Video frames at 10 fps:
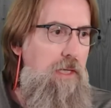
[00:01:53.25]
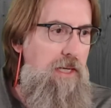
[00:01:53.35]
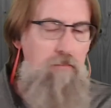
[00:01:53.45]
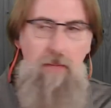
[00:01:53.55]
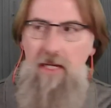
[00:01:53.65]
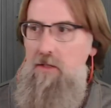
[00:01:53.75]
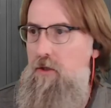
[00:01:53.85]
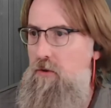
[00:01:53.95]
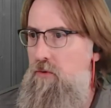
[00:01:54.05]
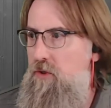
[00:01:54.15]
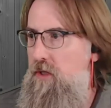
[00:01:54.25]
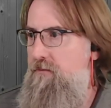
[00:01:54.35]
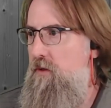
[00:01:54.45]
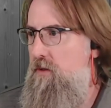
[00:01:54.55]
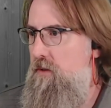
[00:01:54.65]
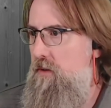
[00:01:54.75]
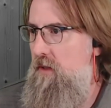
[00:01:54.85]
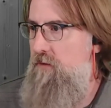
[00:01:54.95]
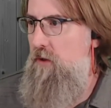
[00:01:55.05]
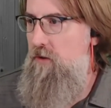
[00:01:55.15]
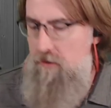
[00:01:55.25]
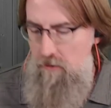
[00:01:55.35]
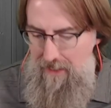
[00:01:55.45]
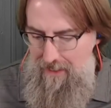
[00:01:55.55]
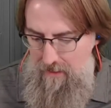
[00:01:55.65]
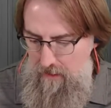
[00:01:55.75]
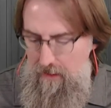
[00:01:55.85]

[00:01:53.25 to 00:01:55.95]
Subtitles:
It makes a huge difference if you can do that.